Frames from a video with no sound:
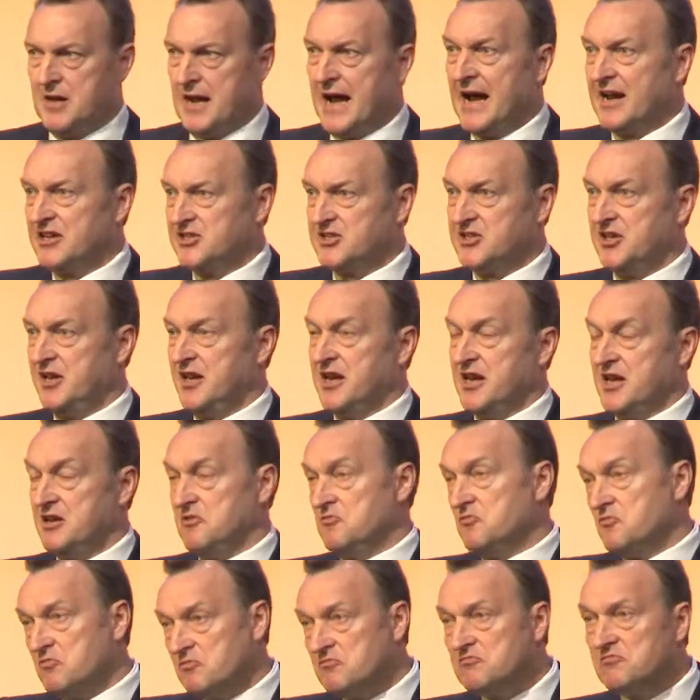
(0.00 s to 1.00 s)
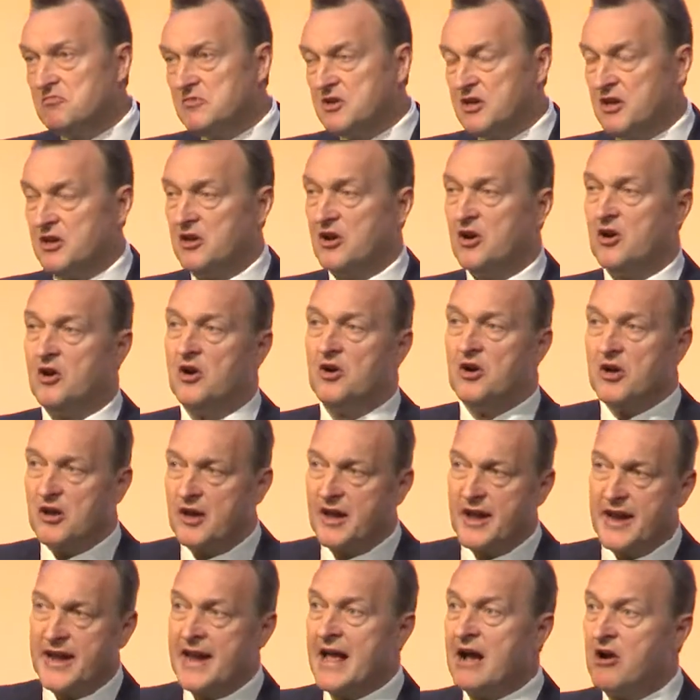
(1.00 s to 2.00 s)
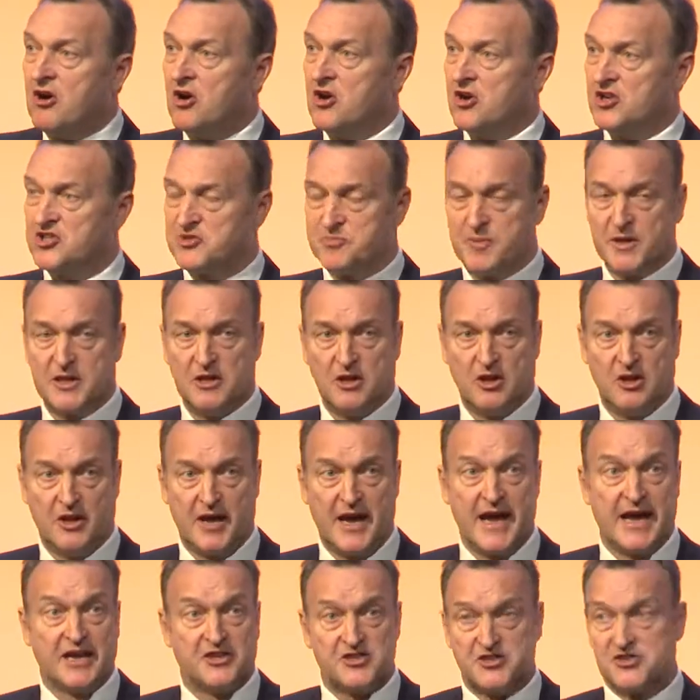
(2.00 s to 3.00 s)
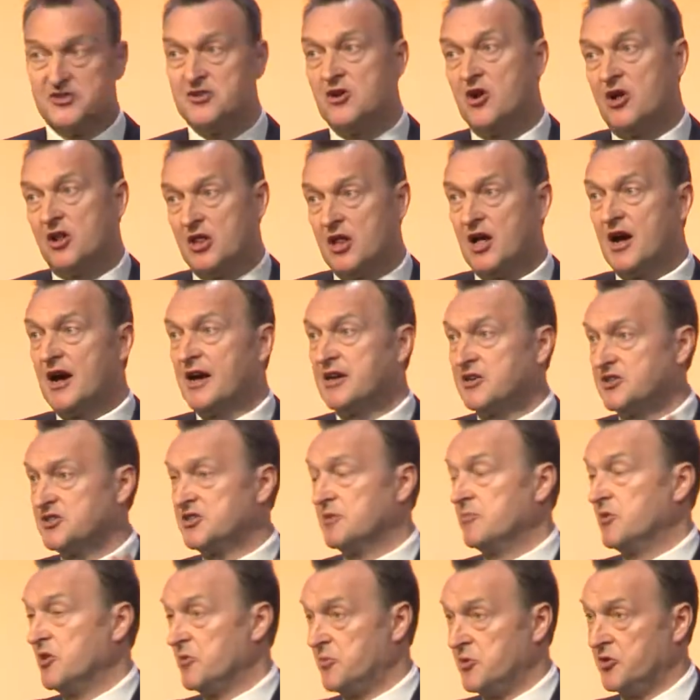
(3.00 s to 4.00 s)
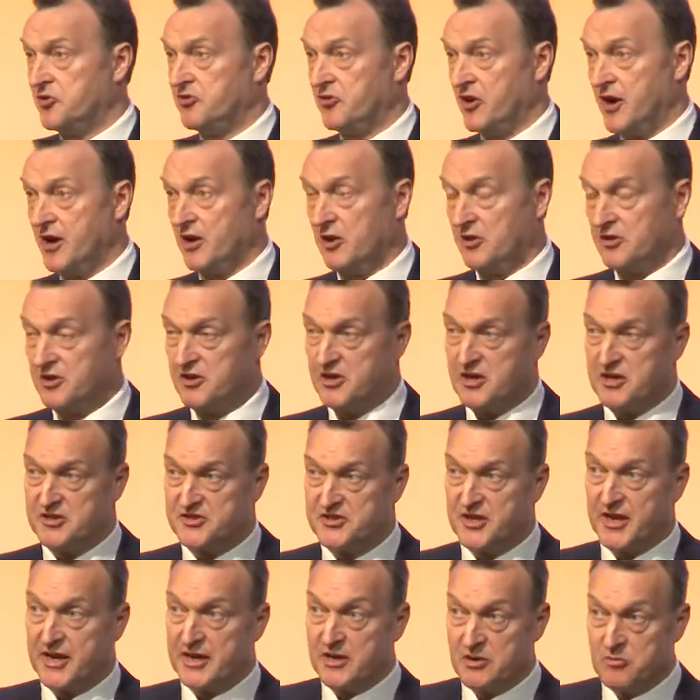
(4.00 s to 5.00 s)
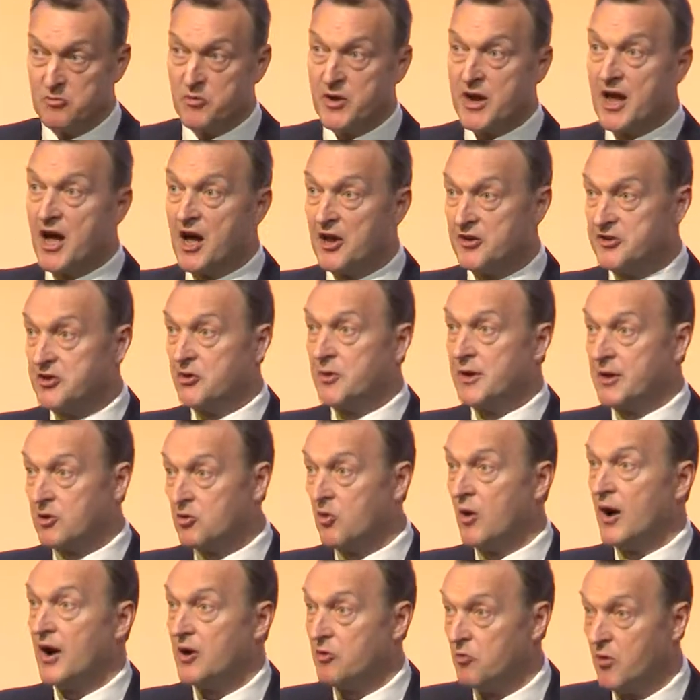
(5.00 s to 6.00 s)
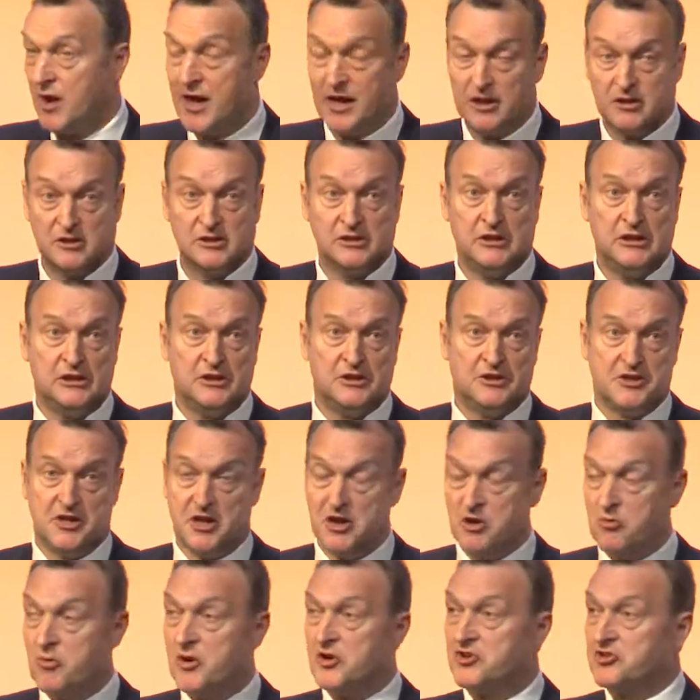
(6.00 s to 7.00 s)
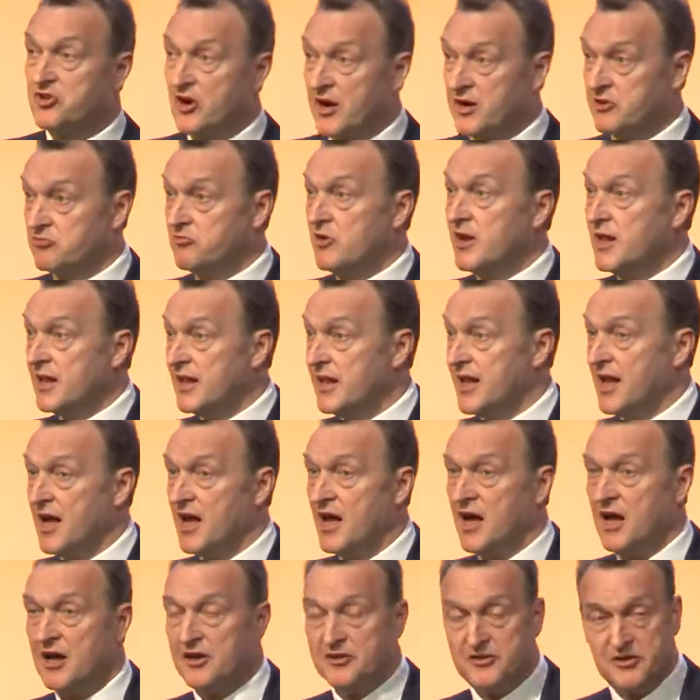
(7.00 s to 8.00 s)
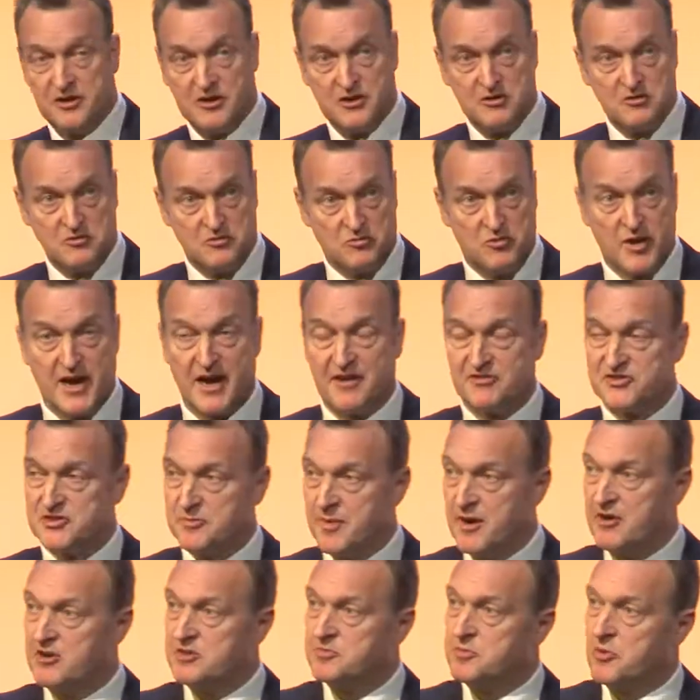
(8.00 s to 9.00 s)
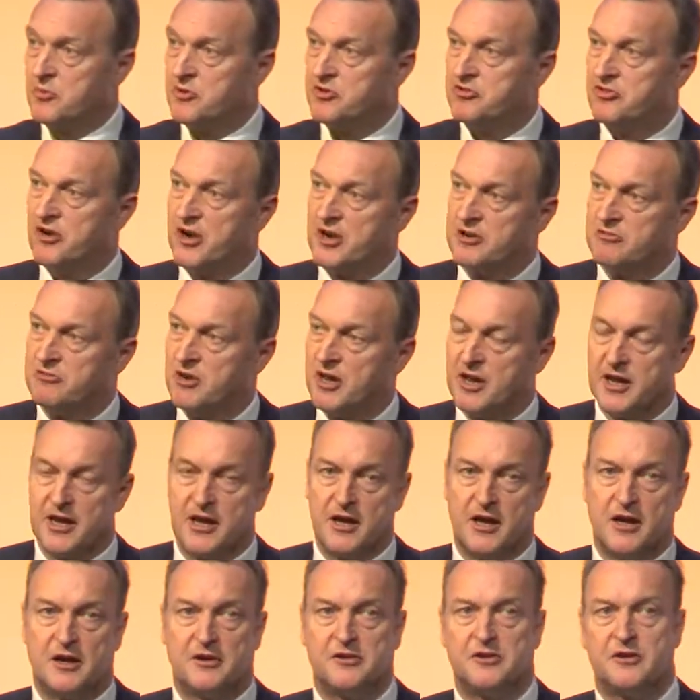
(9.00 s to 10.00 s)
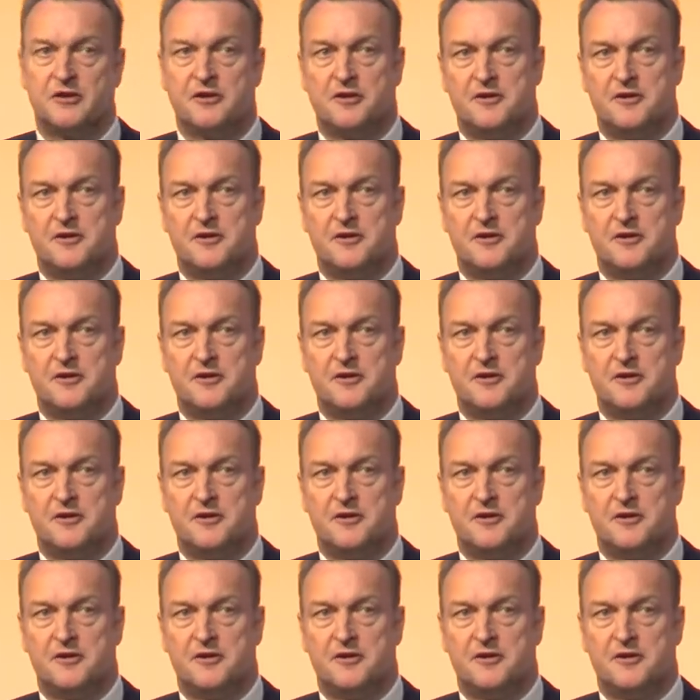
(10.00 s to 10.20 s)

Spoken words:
actually, you know, in our hospital, it's not like some of the portrayal that you're seeing, and we are doing quite well. You know, we're trying really hard. We have some errors, but we're trying really hard.